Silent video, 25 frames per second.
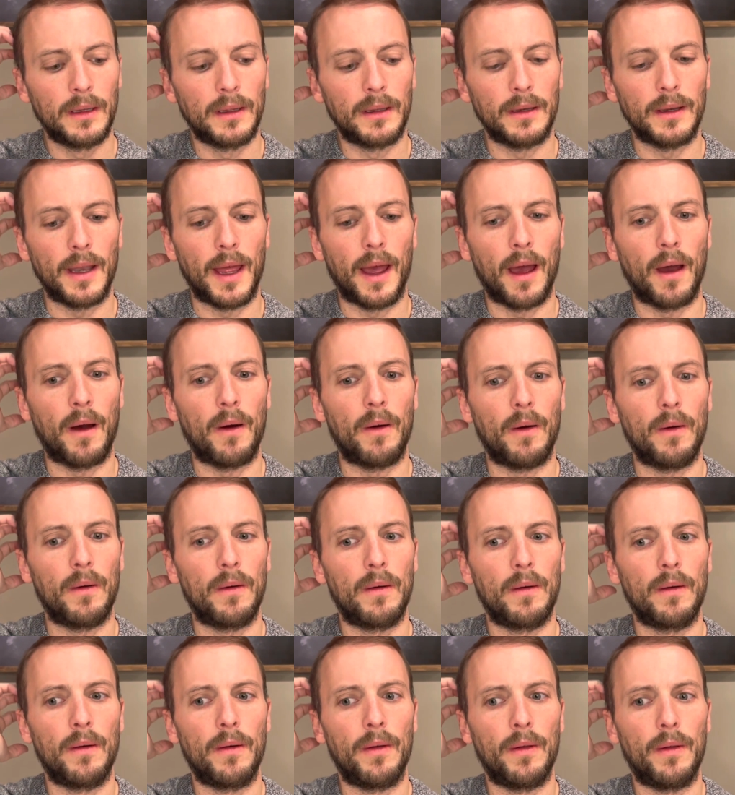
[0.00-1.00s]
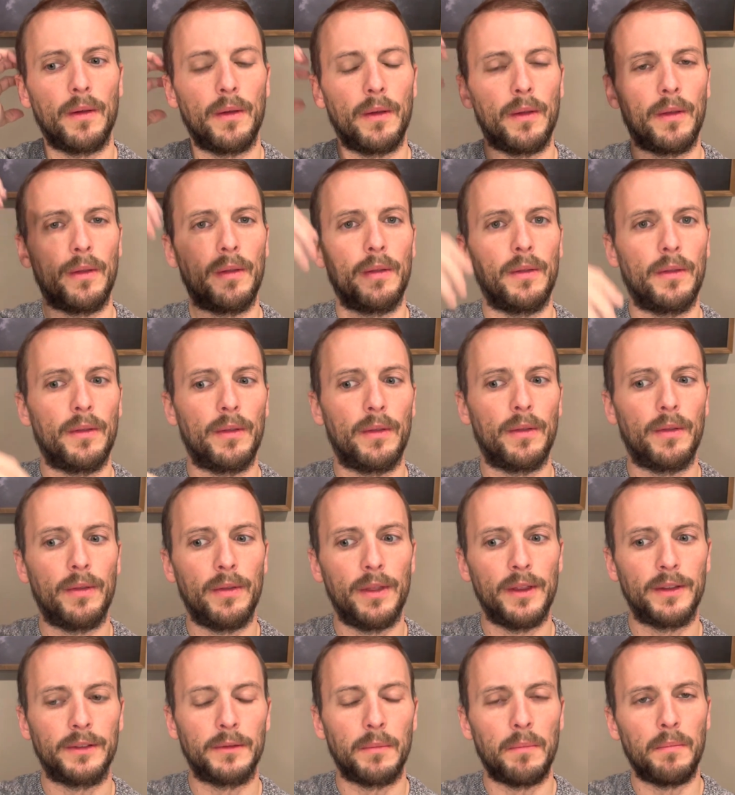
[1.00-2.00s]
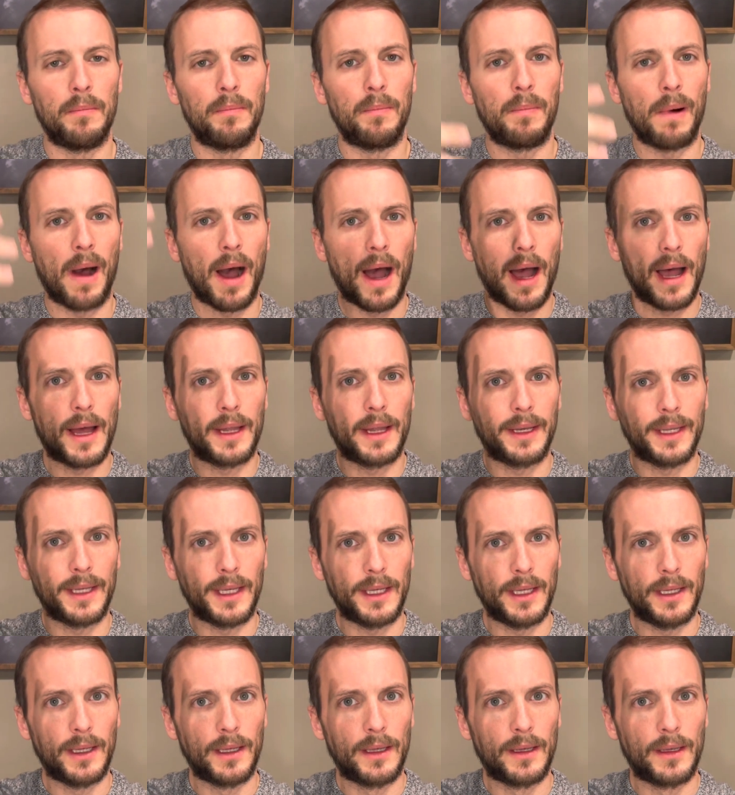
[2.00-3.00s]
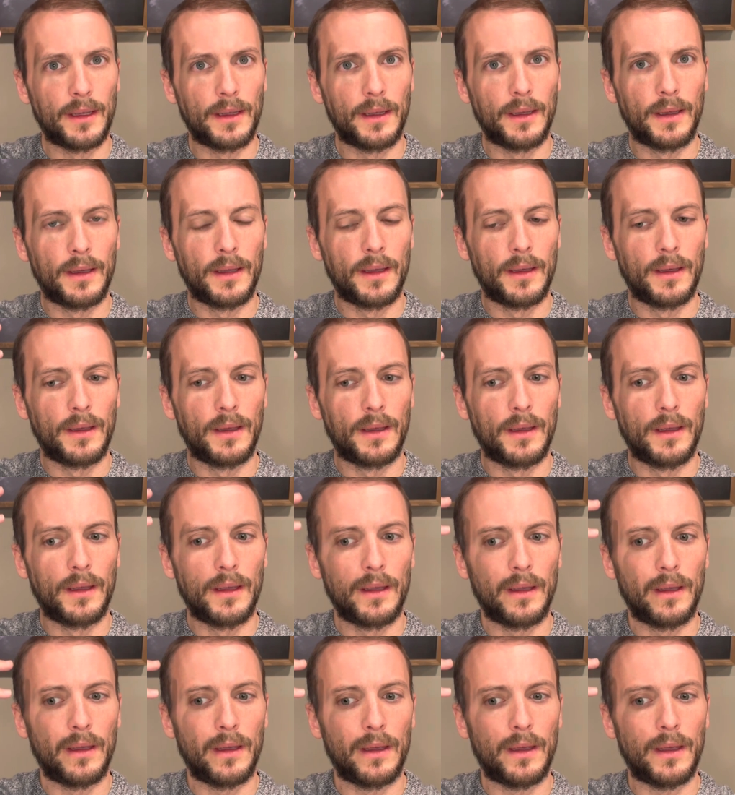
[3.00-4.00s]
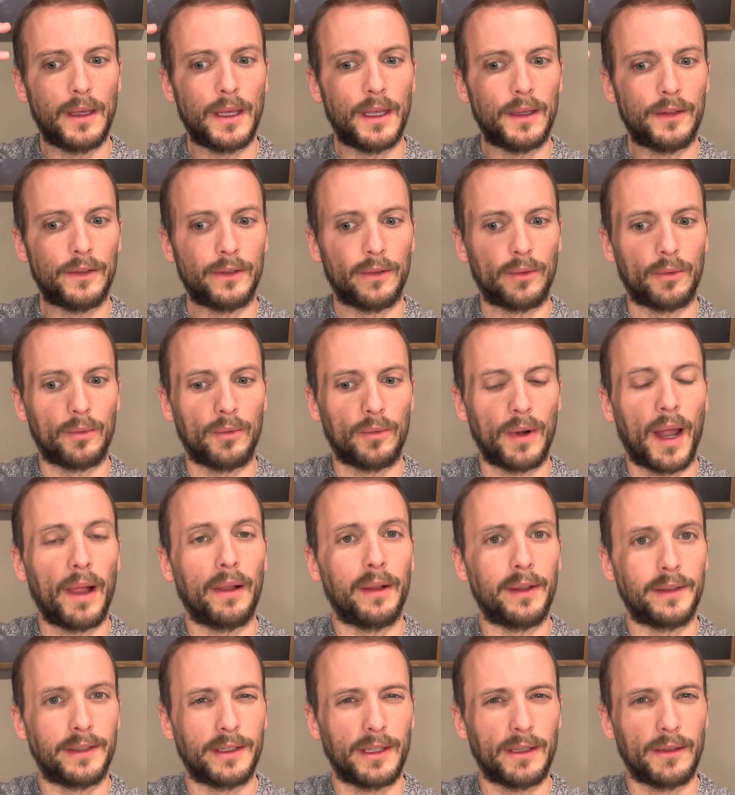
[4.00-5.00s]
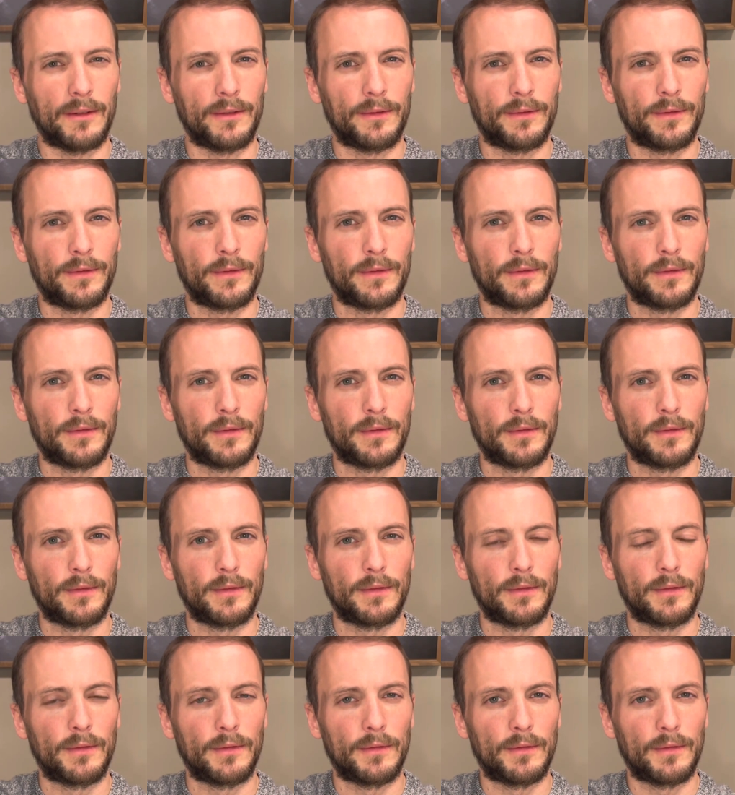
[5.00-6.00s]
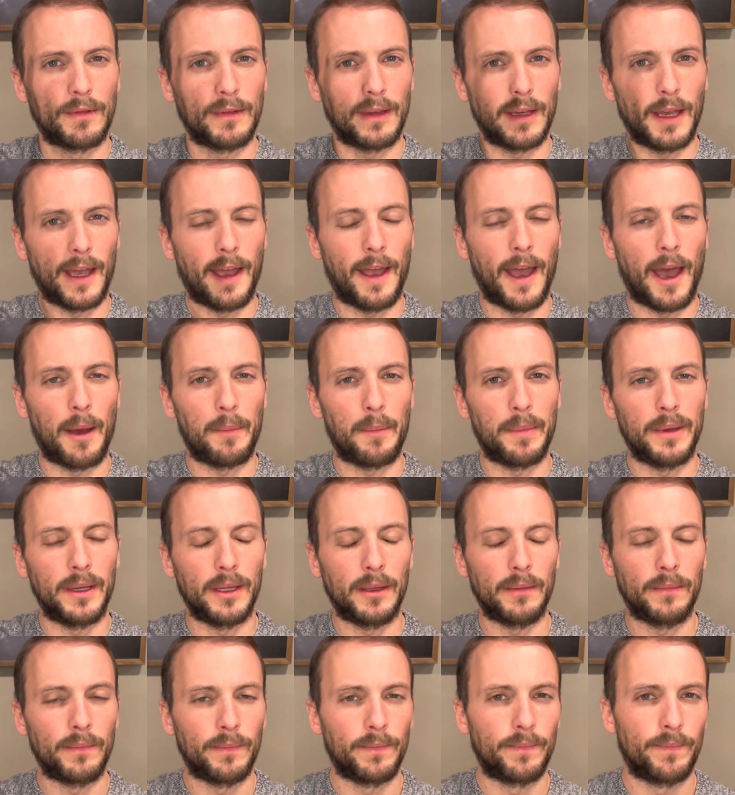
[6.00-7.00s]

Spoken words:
Now, this body is a relative happening.